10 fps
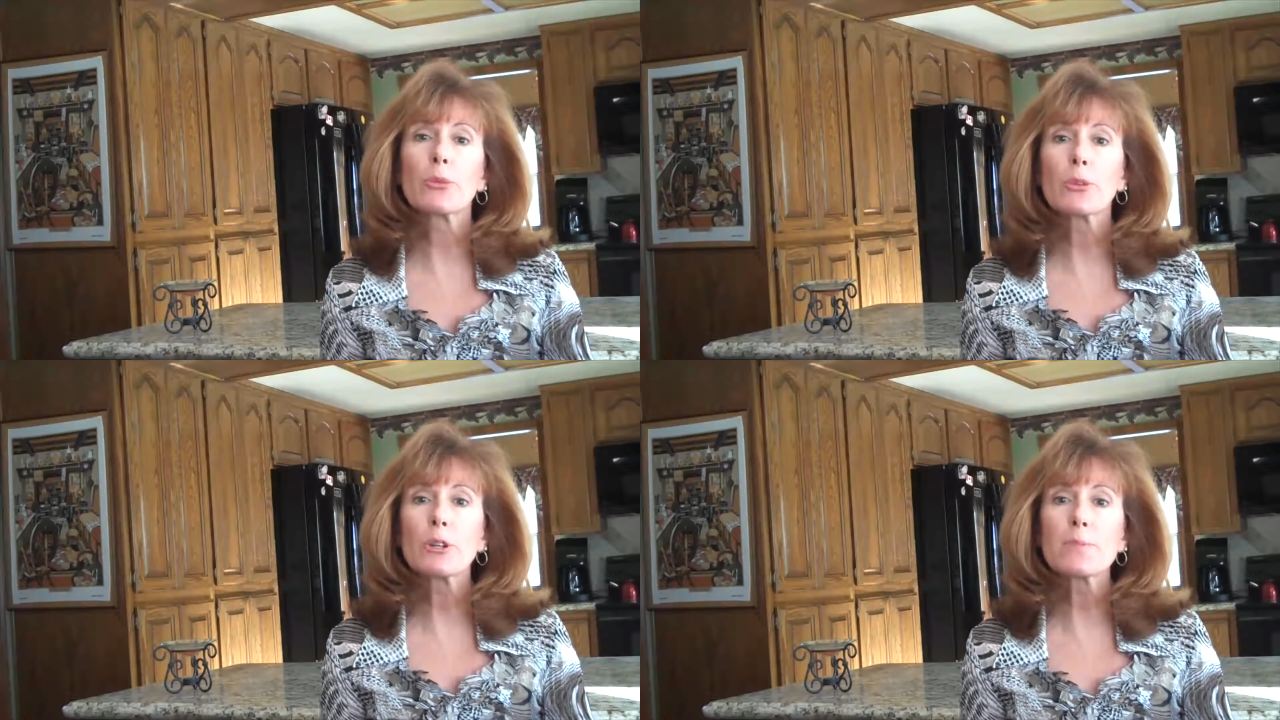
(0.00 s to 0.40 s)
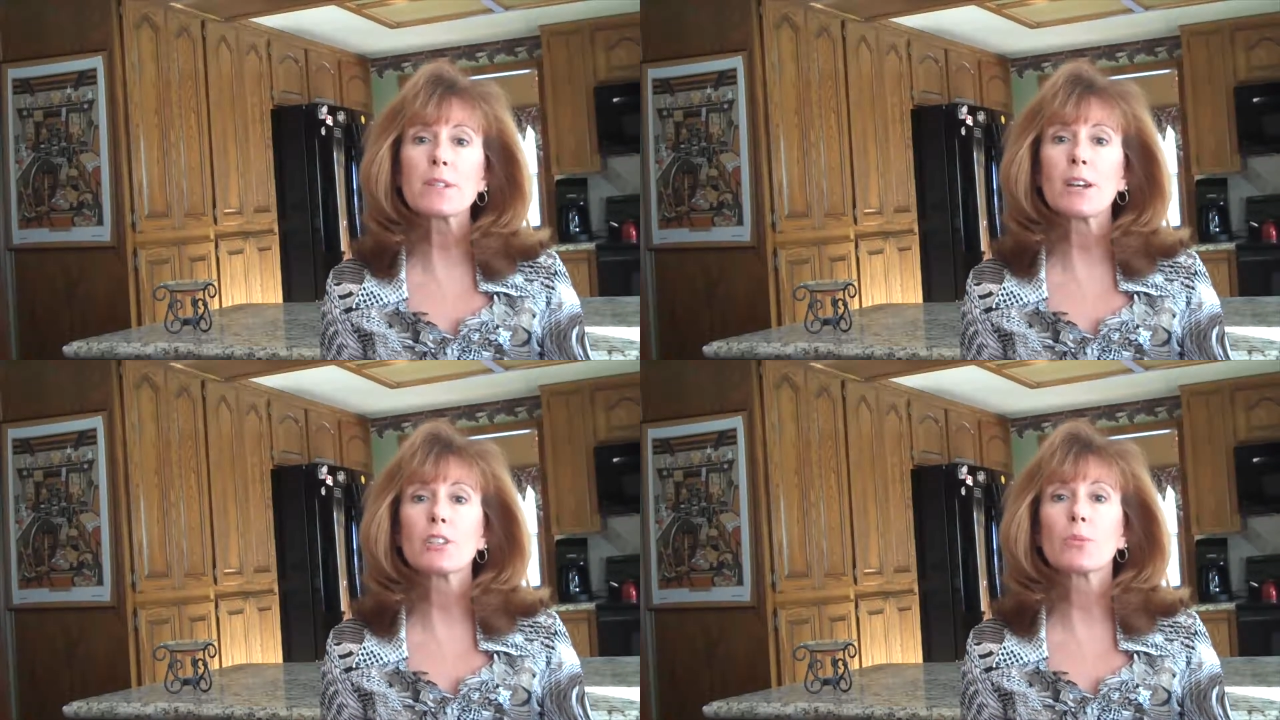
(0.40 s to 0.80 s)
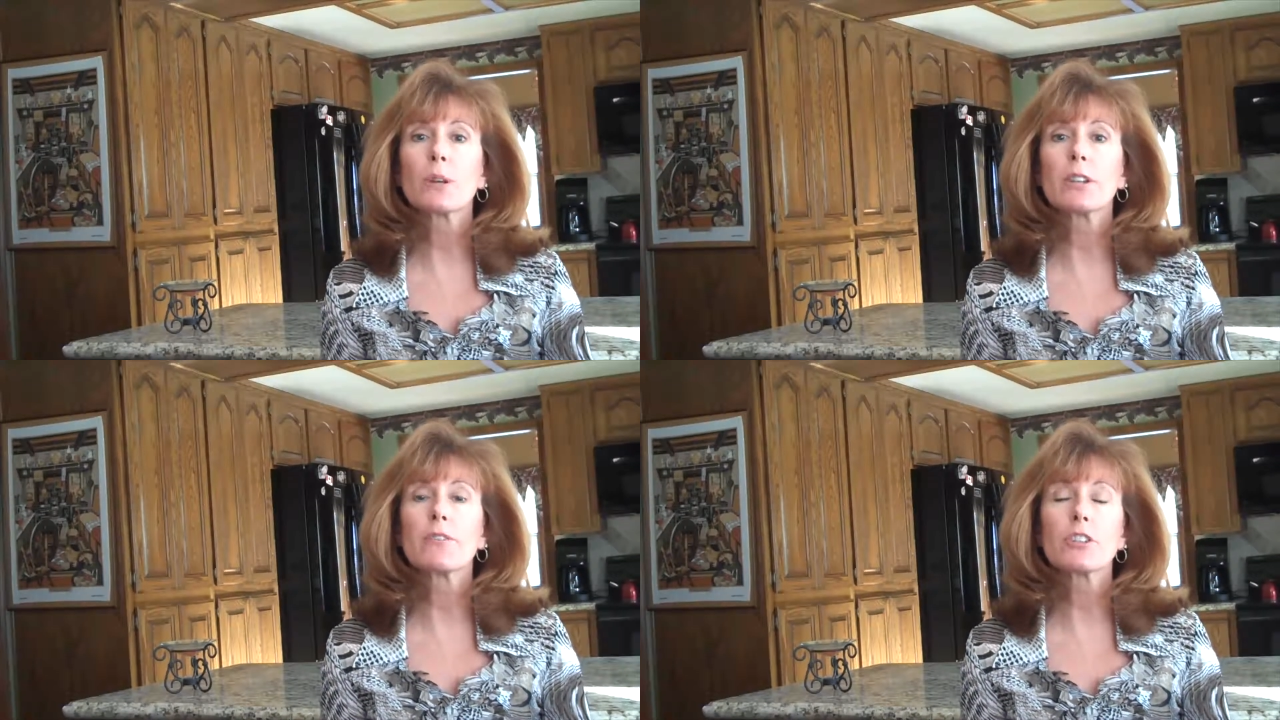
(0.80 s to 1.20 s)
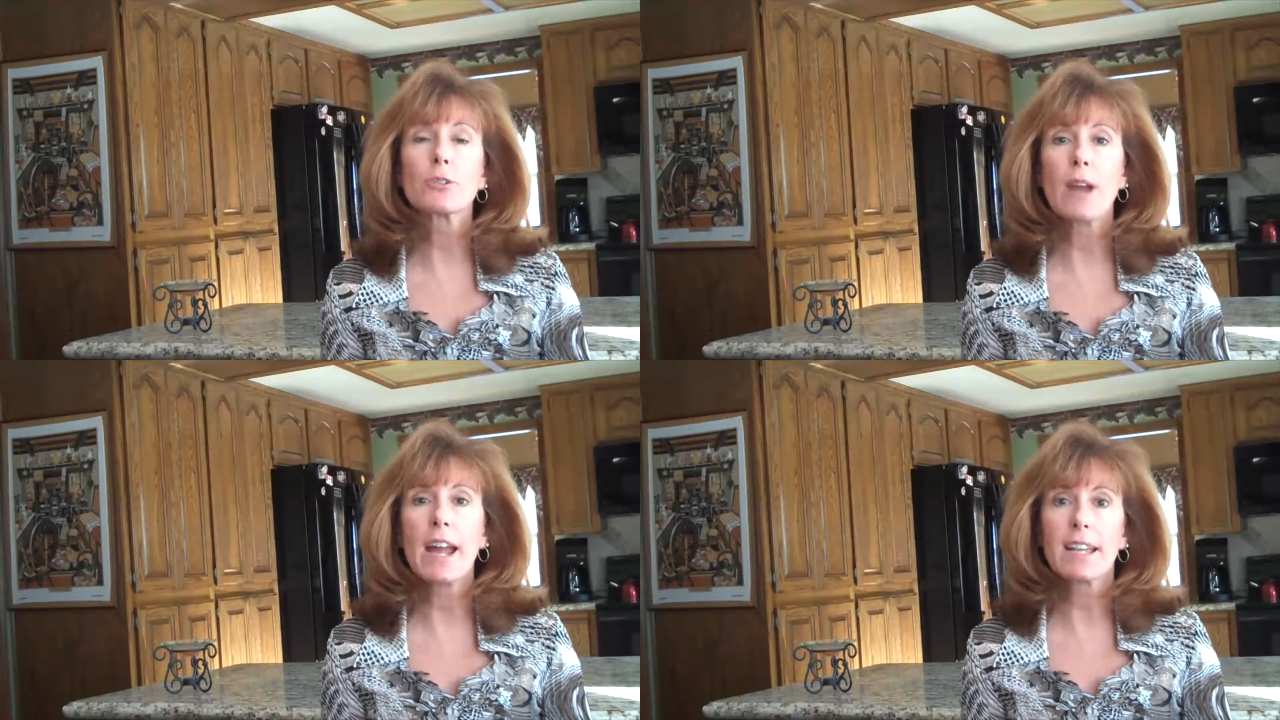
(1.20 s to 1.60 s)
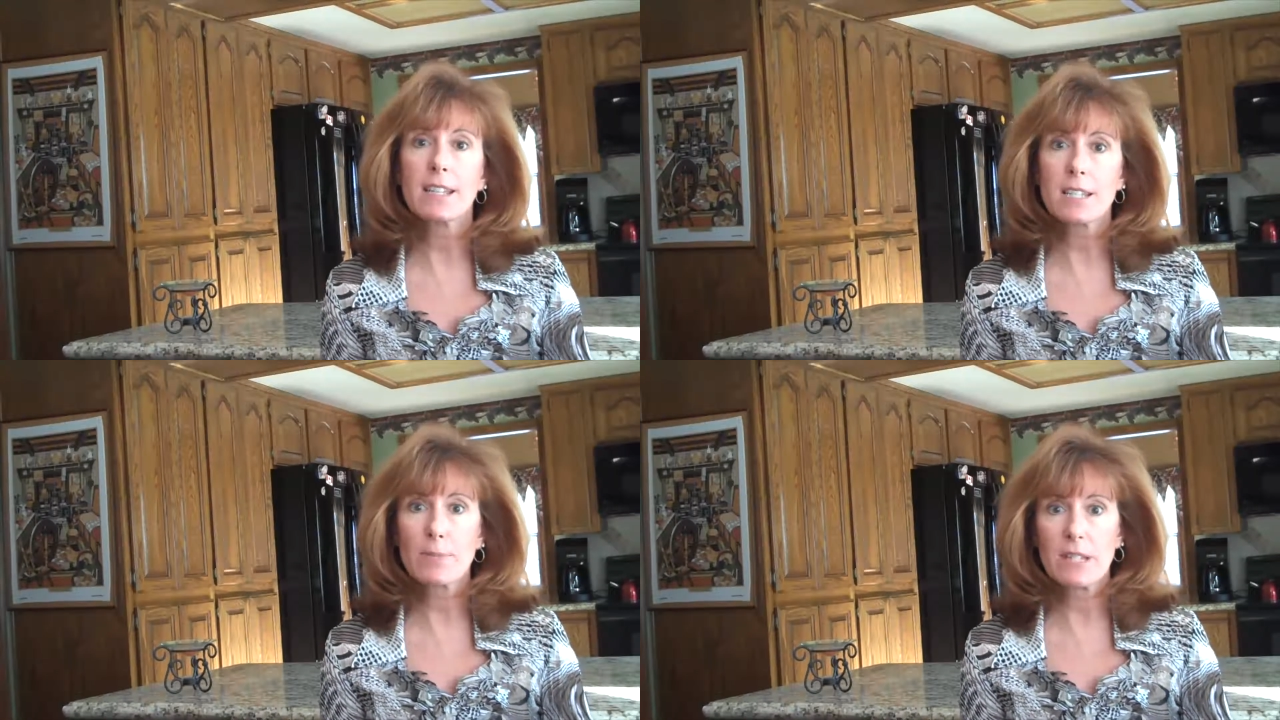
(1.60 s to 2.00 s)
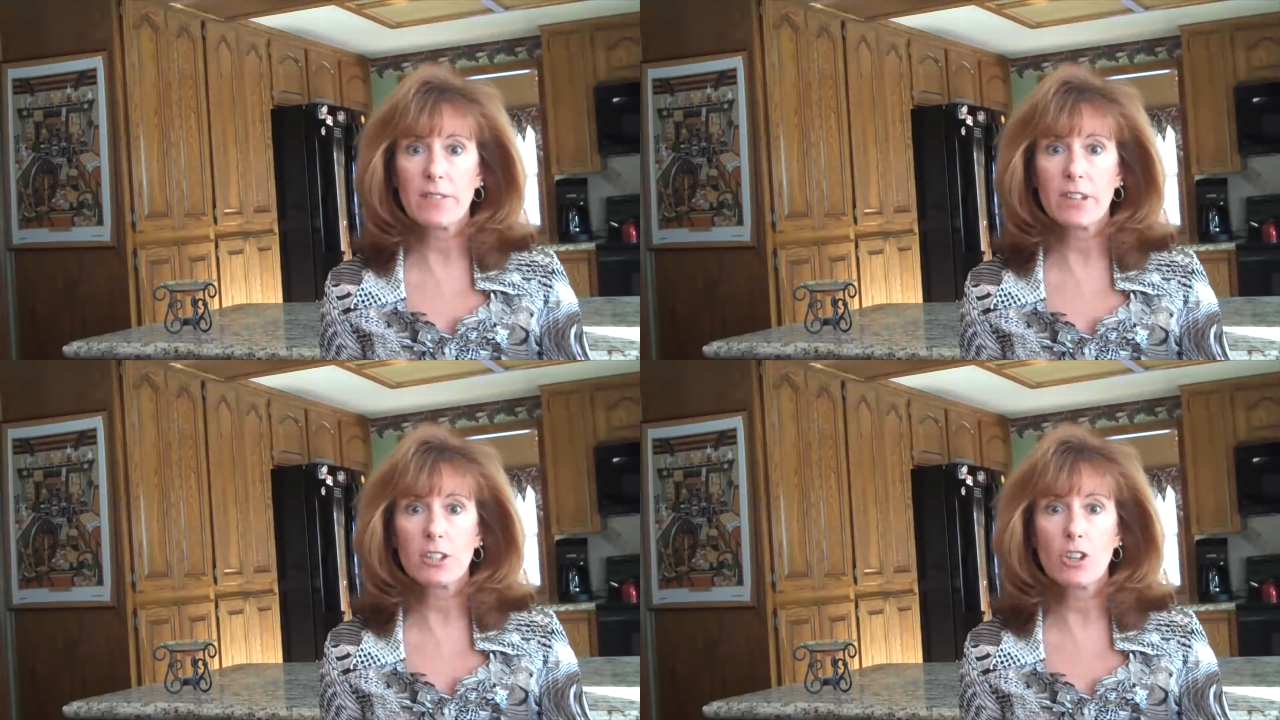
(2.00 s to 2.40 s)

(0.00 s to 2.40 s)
groups on Twitter for tracking a specific